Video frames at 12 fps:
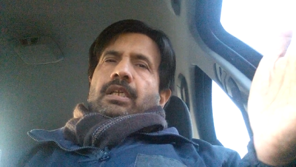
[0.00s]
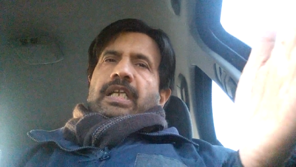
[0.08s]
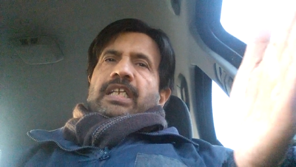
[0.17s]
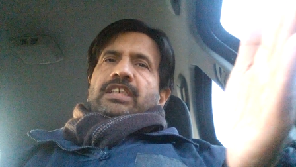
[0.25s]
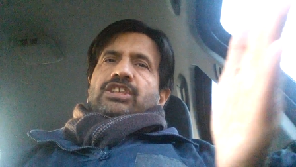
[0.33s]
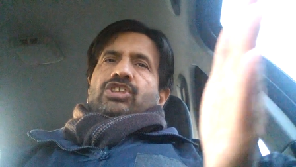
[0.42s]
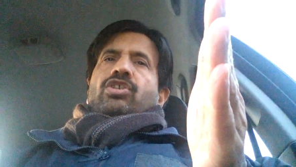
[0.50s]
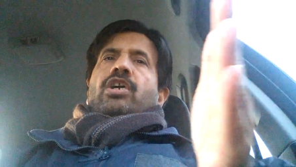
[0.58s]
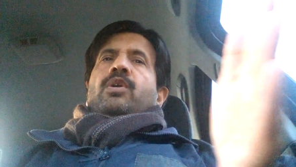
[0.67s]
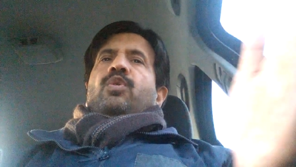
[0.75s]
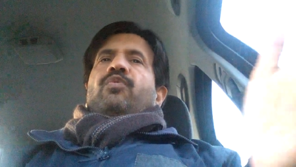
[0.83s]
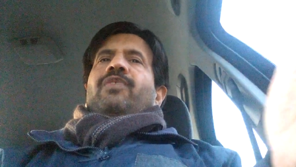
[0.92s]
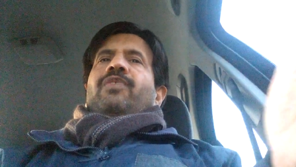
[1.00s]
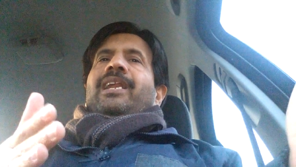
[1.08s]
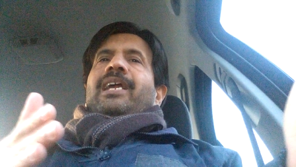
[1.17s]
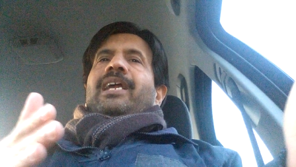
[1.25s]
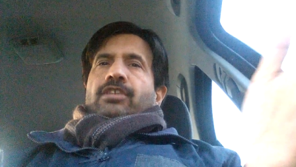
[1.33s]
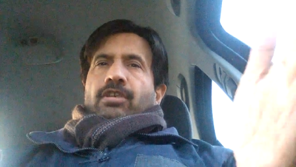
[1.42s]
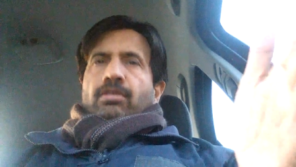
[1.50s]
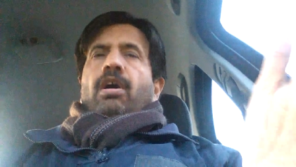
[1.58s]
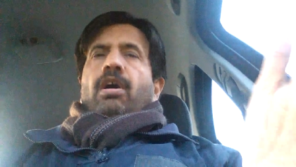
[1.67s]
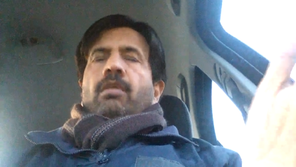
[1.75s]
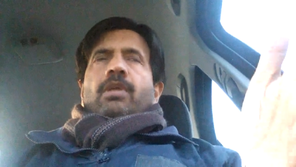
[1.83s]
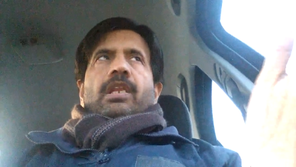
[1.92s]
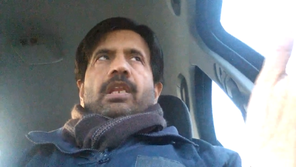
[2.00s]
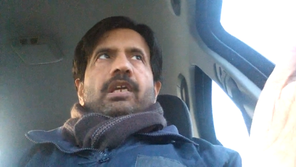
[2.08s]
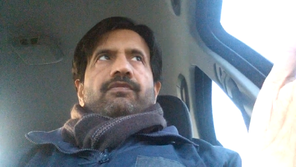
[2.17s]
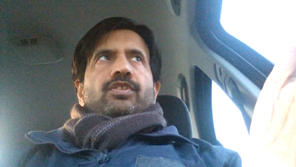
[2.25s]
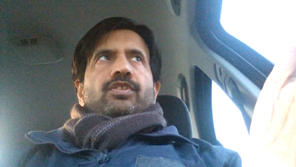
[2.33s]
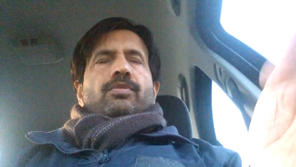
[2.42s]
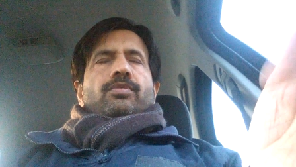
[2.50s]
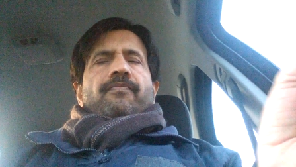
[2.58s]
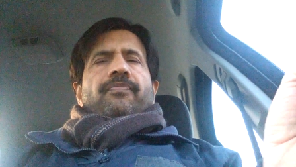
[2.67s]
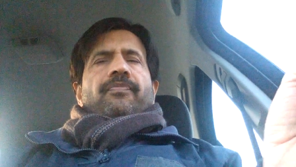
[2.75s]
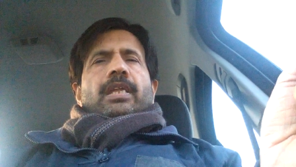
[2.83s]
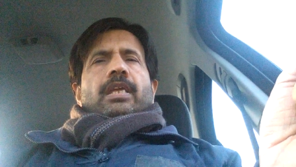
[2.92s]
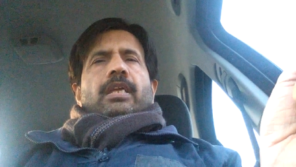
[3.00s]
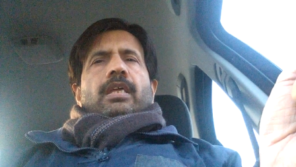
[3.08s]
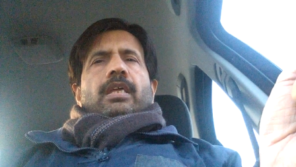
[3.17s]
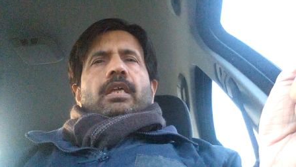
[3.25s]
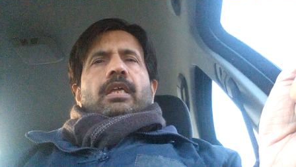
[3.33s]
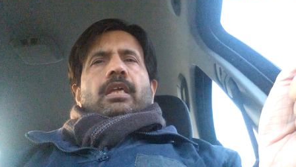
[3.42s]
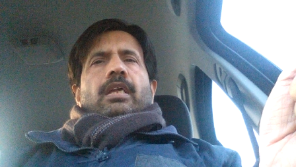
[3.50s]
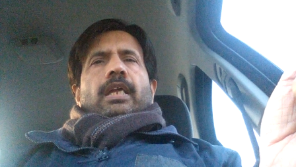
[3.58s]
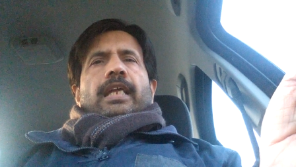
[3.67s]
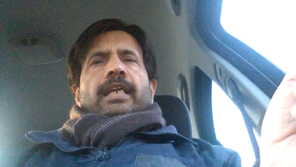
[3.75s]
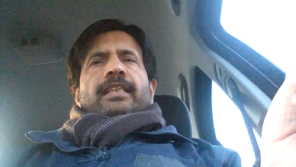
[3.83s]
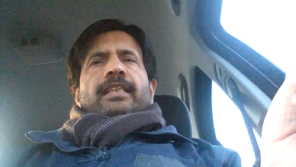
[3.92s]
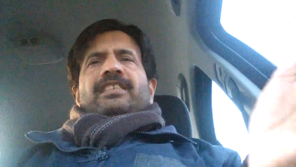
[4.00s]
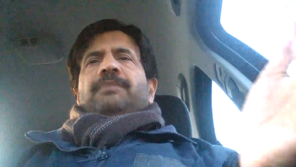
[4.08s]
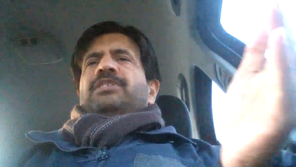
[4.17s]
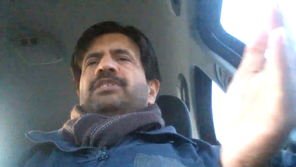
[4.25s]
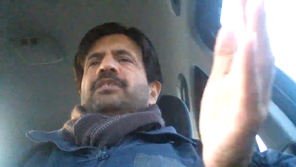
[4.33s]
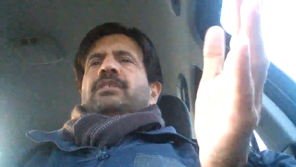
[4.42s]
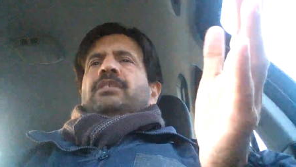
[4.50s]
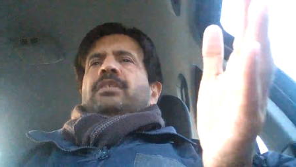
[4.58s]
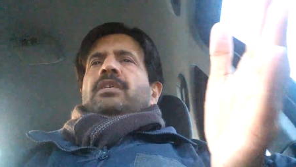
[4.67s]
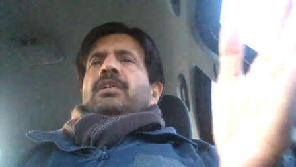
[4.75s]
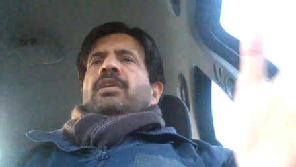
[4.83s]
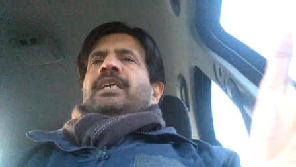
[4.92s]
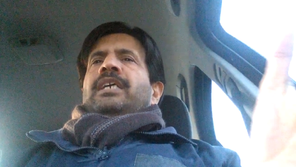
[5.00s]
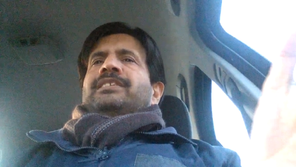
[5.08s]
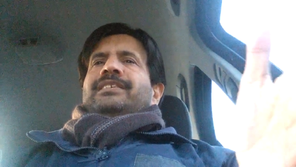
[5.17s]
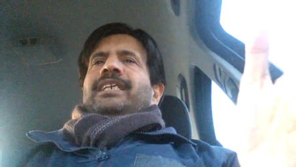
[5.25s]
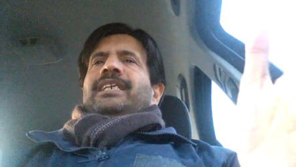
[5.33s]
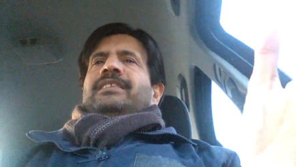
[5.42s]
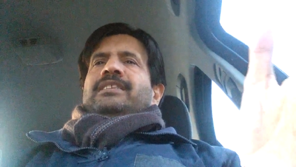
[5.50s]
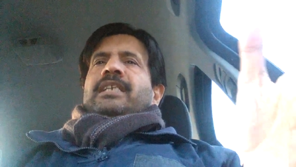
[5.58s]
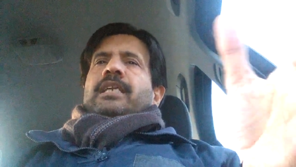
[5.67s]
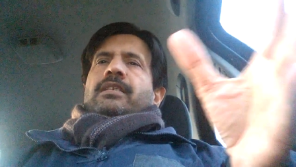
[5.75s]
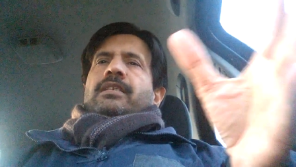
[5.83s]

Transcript: like start to feel like their normal lives, you know. And the Sepsis uh, Alliance says that